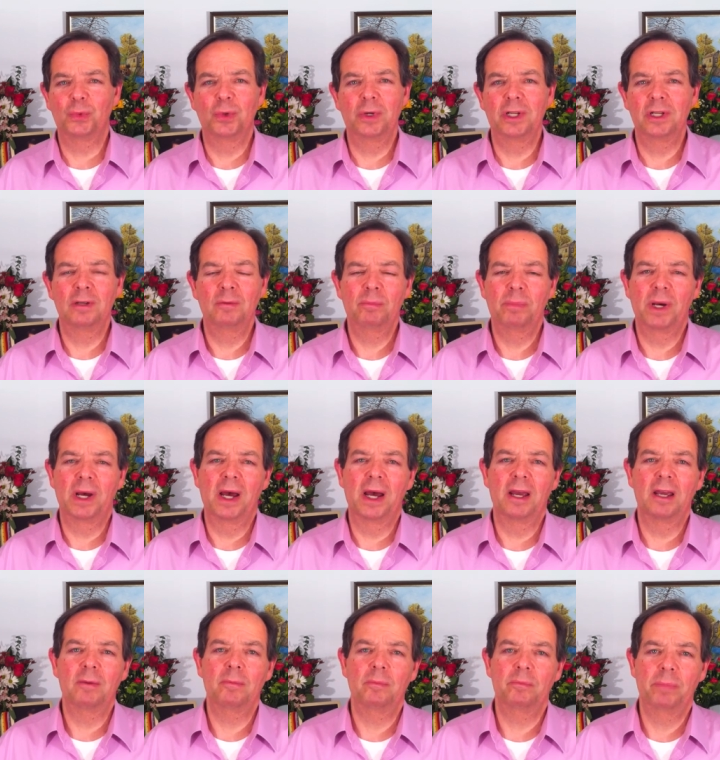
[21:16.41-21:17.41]
written
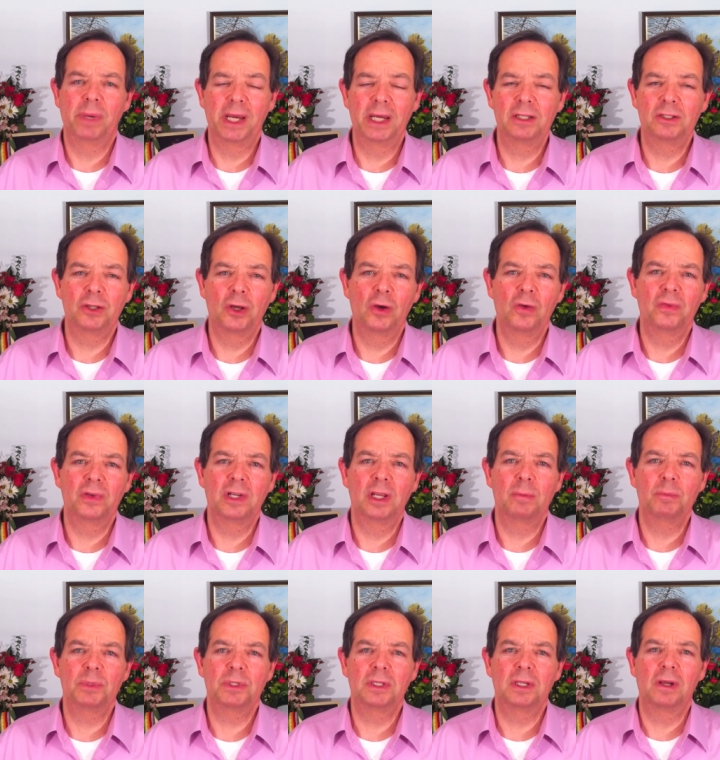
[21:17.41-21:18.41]
by Beethoven
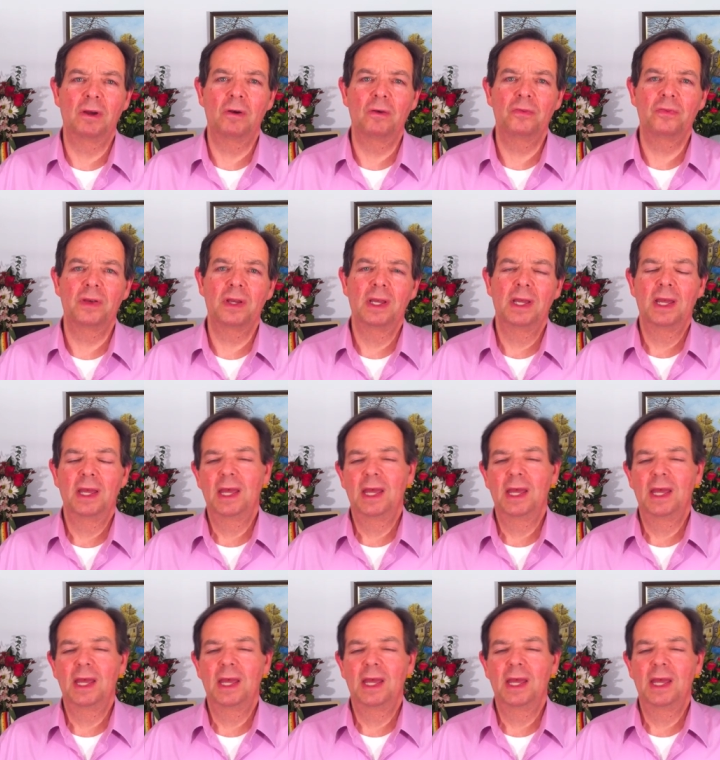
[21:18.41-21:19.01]
himself